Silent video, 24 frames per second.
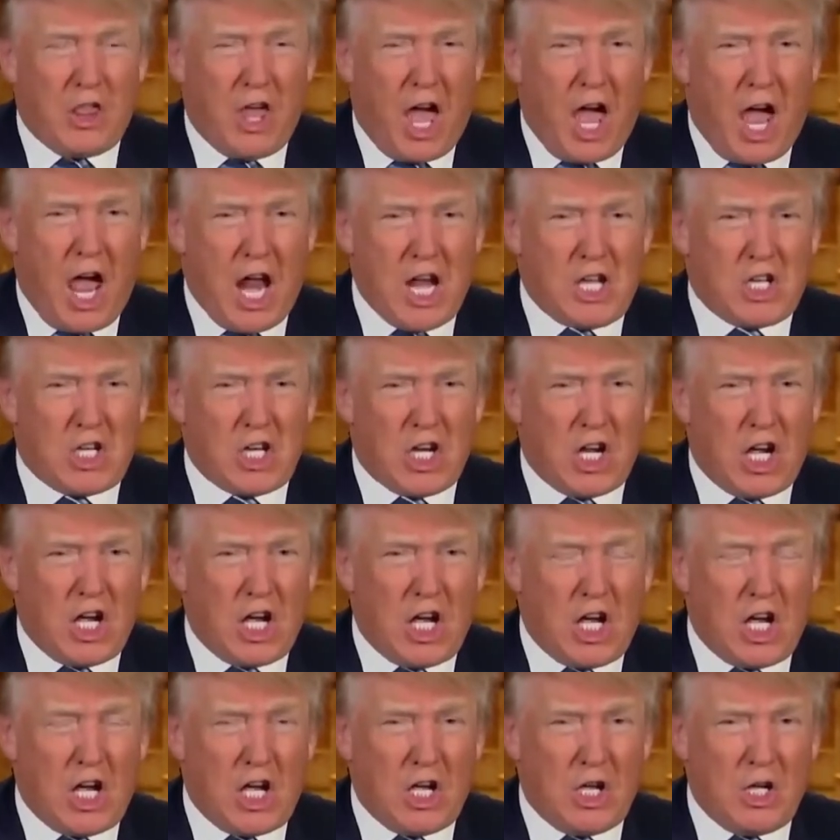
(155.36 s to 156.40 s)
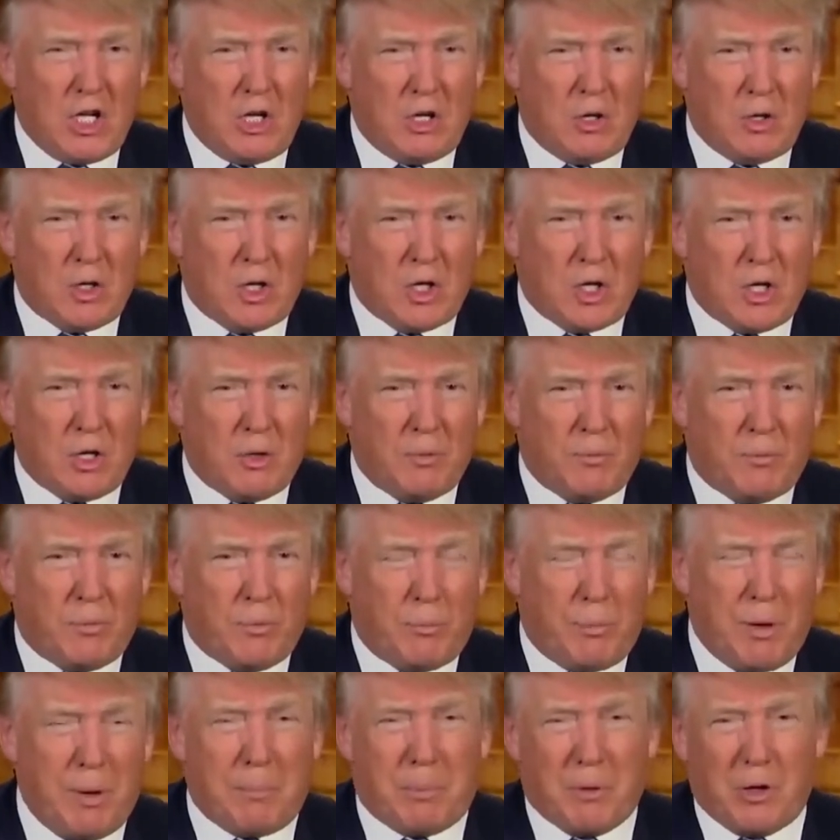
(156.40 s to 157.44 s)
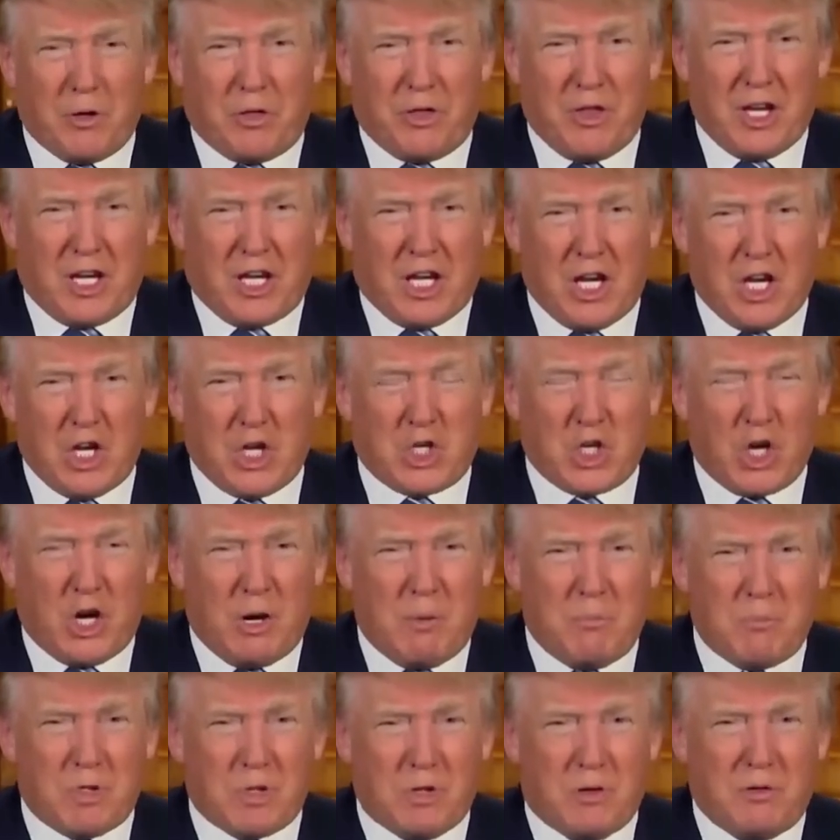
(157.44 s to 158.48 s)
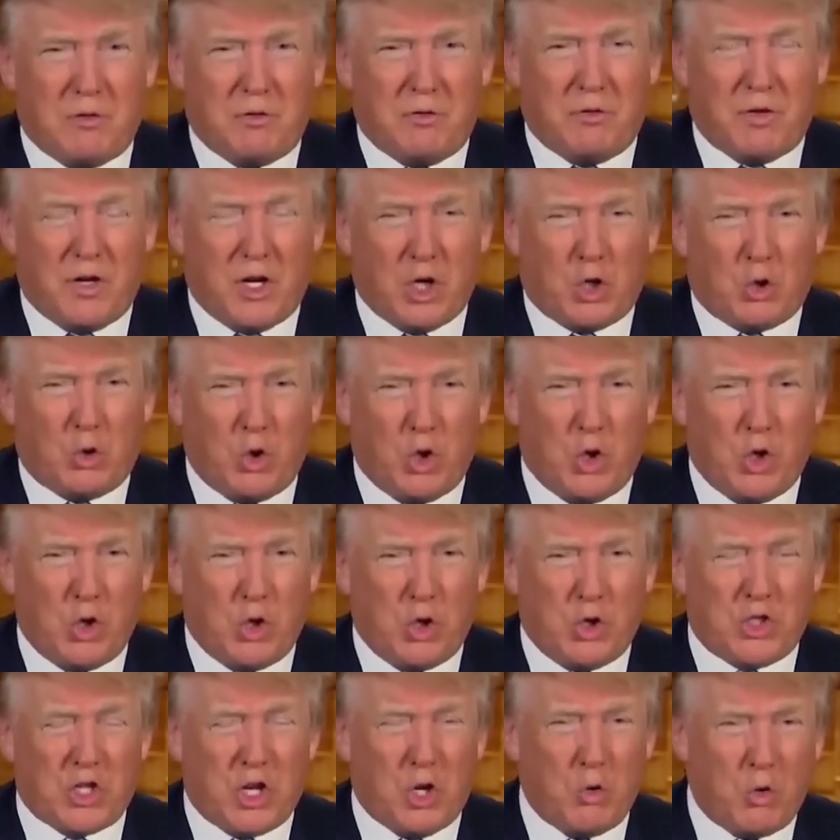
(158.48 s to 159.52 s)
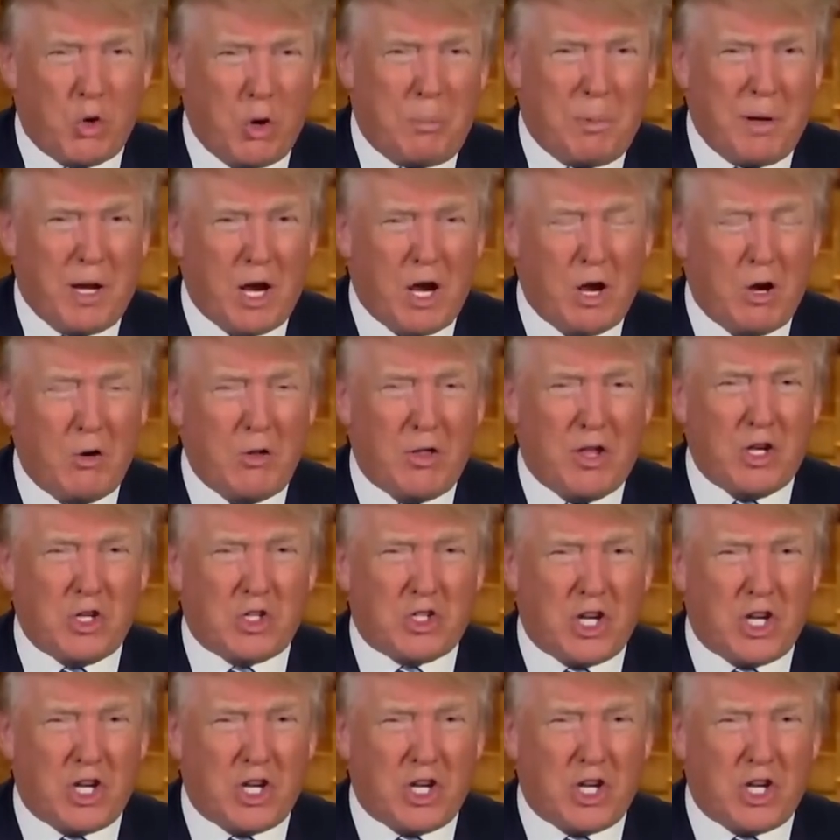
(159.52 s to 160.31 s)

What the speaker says: that people are thinking in terms of Cruz and Rubio.